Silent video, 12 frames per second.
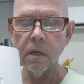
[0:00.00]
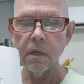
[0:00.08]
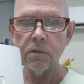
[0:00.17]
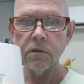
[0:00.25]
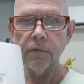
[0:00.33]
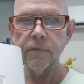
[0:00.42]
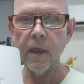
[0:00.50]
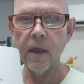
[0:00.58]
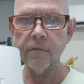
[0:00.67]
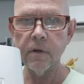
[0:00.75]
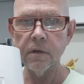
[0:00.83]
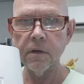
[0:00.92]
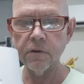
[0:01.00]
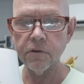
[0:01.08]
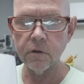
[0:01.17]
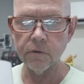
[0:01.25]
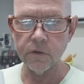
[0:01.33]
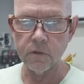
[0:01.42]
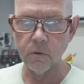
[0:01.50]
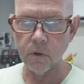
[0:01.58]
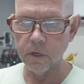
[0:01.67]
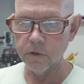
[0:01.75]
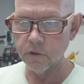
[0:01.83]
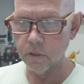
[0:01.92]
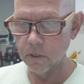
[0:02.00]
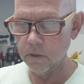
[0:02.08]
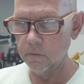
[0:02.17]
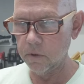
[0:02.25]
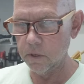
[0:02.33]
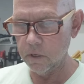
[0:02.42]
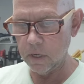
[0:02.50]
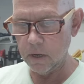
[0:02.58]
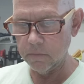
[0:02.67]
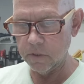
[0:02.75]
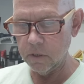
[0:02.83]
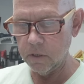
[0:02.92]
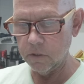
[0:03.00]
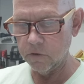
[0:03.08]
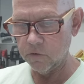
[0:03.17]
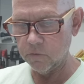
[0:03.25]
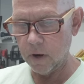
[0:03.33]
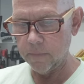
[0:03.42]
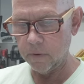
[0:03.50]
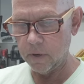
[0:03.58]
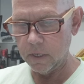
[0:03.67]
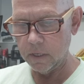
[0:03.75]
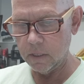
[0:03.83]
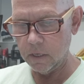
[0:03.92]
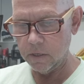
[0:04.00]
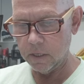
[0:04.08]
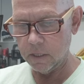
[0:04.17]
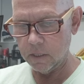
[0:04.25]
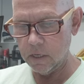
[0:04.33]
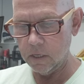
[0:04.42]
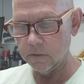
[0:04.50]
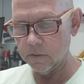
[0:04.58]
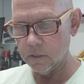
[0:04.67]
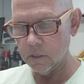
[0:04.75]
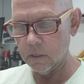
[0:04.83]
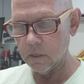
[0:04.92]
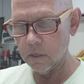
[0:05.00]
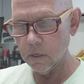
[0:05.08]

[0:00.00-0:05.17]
So if you have an additional storage, you want to do M2, you can just drop it right in there. You got the heat sink.